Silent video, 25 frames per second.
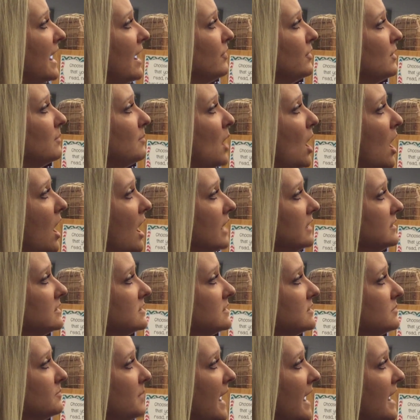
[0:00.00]
out the
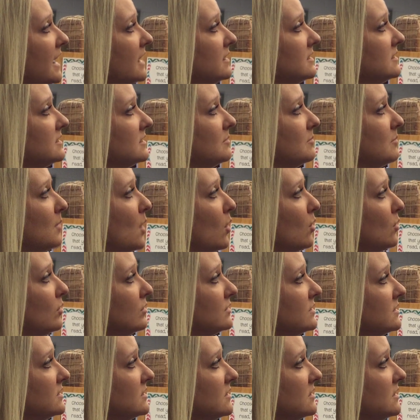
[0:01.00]
pots, pans, and
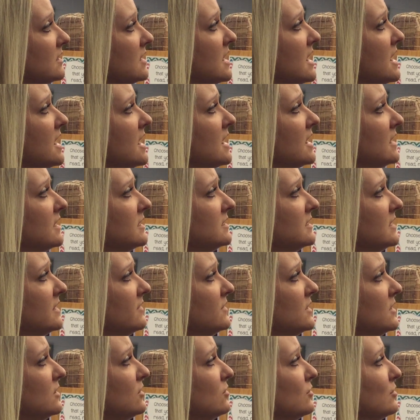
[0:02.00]
bowls,
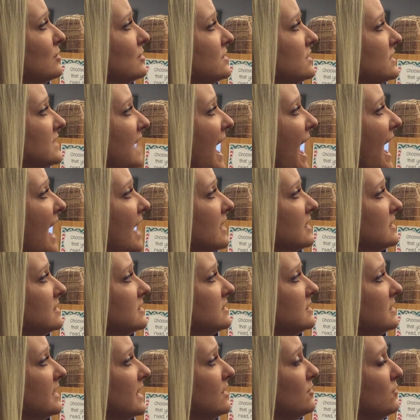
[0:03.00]
sifted through stacks
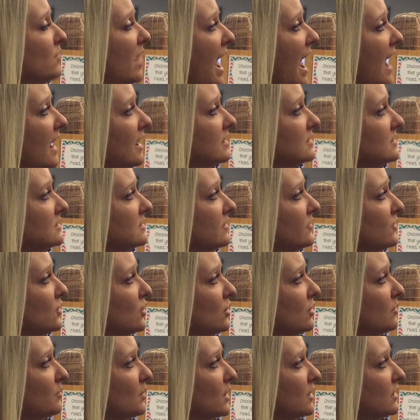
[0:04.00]
and racks of
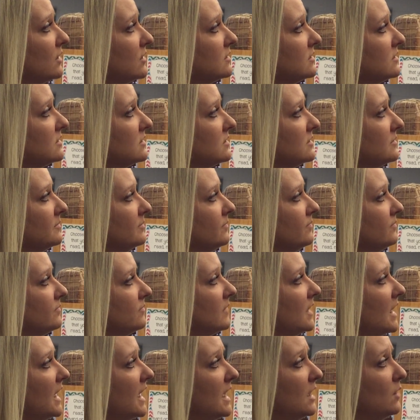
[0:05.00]
cookbooks.
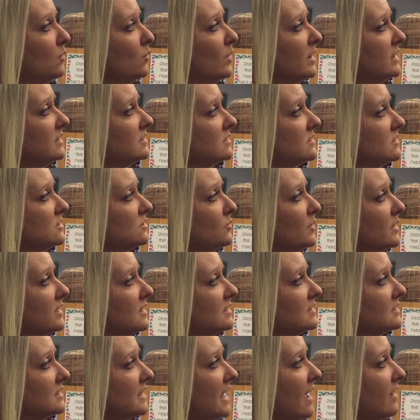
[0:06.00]
He whisked with
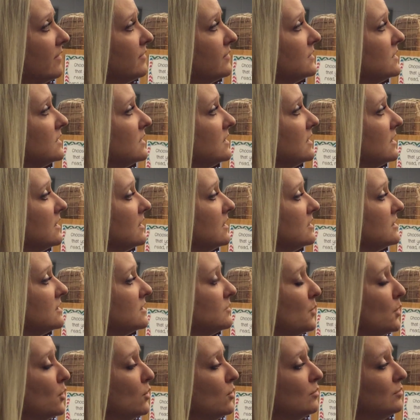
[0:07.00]
his left,
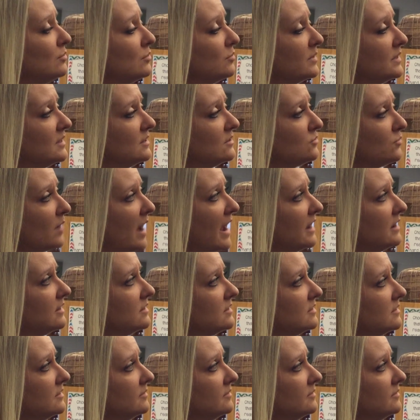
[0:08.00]
spooned with his right.